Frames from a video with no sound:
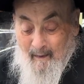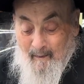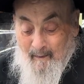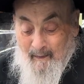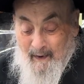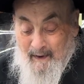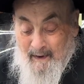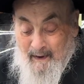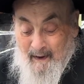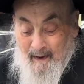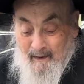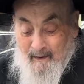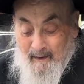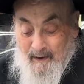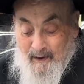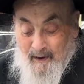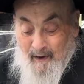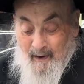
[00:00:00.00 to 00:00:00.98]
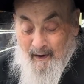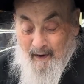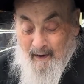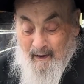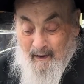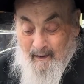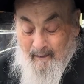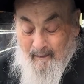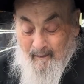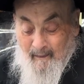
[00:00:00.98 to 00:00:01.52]

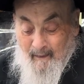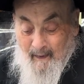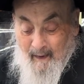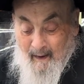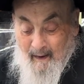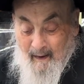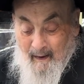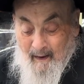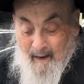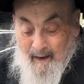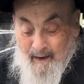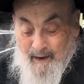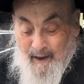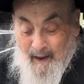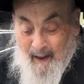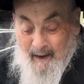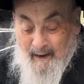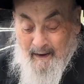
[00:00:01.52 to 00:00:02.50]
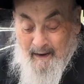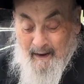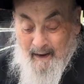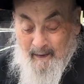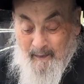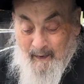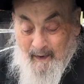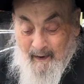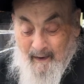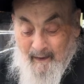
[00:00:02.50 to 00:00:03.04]
b'shah
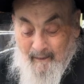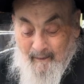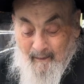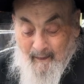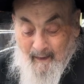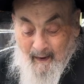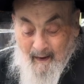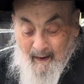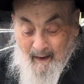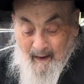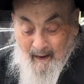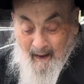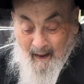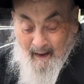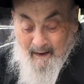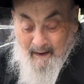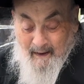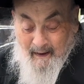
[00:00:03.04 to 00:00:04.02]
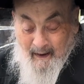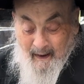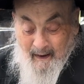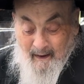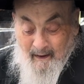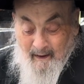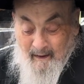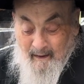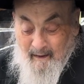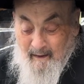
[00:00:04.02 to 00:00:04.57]
she'atziba
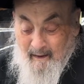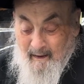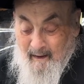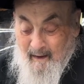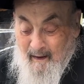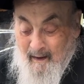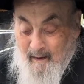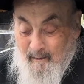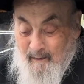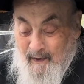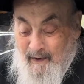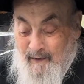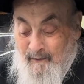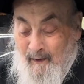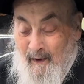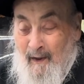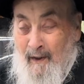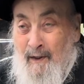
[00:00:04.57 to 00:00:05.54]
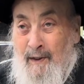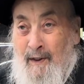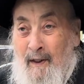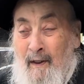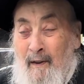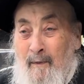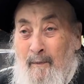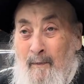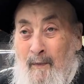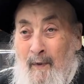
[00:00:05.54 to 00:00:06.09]
askinan
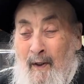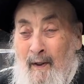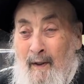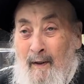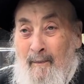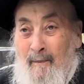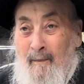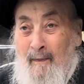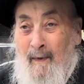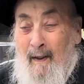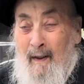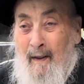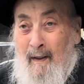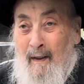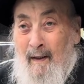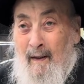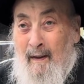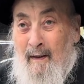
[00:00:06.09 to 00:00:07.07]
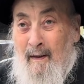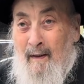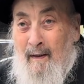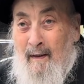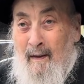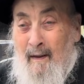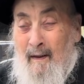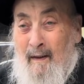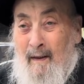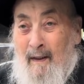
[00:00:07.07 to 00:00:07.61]
b'shvach mokem,
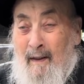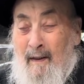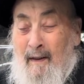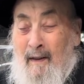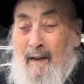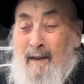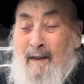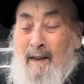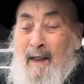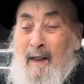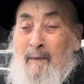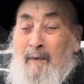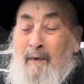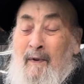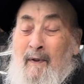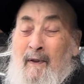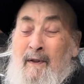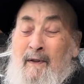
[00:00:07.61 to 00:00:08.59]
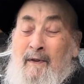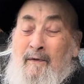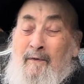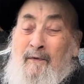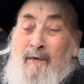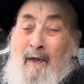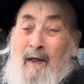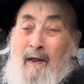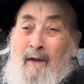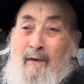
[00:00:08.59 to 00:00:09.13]
the tzibur is
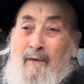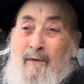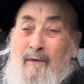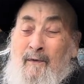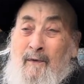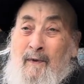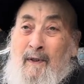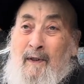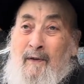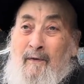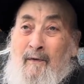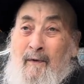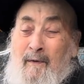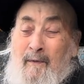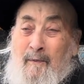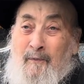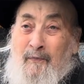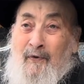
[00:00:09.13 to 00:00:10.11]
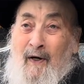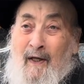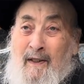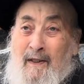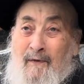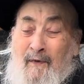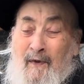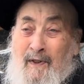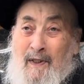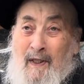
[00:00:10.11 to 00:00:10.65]
involved with the praise
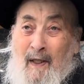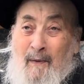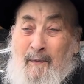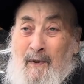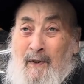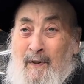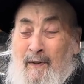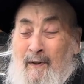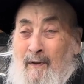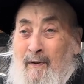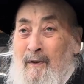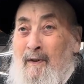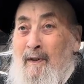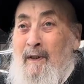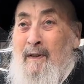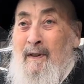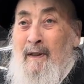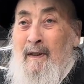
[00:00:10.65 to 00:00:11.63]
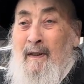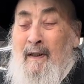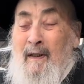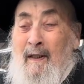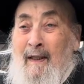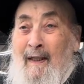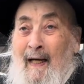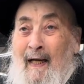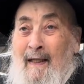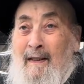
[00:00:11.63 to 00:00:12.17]
of Hashem because they're all listening to the
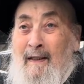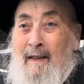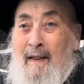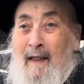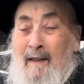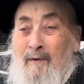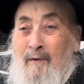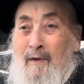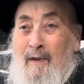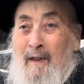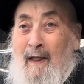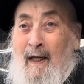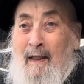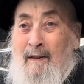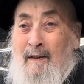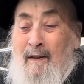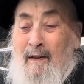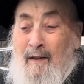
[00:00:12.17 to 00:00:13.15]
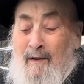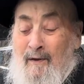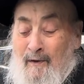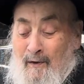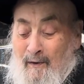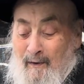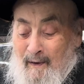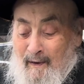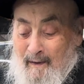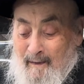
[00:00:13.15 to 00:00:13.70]
chazan. That's what the chazan is
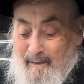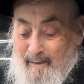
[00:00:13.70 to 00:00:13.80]
doing.